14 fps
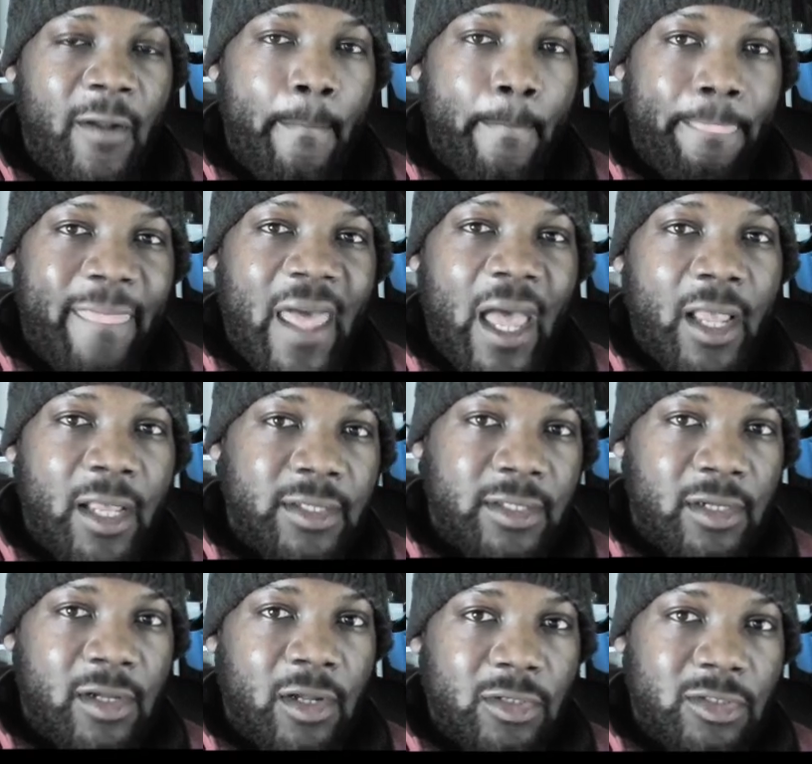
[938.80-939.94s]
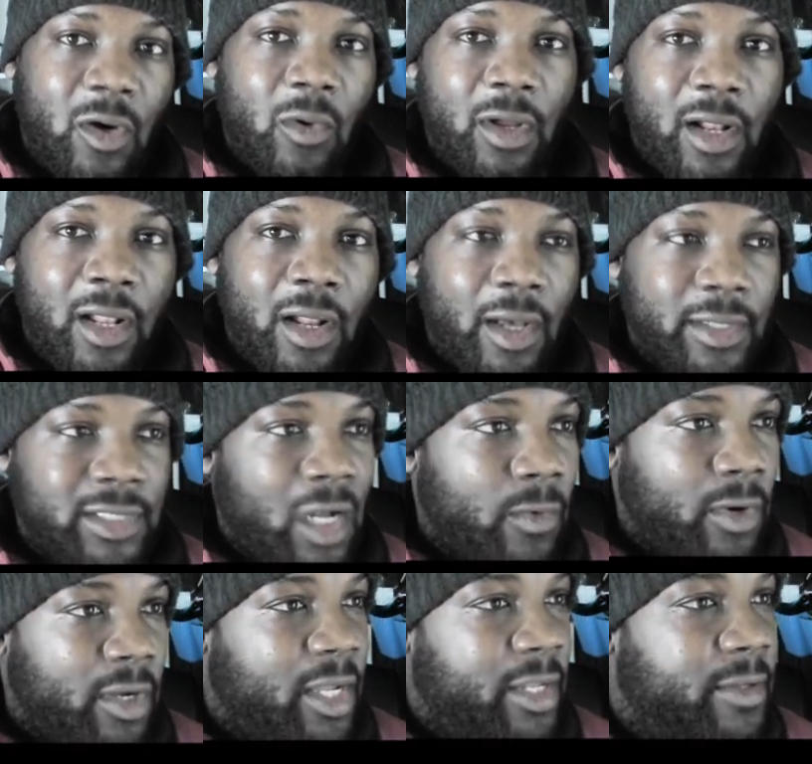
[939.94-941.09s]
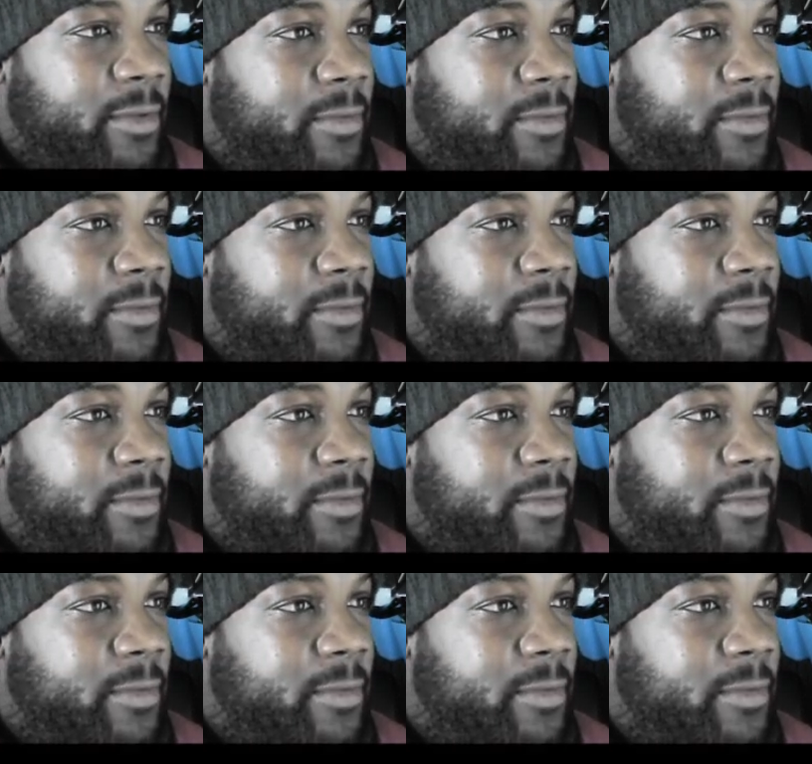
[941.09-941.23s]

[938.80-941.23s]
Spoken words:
that is the controller class that we're in.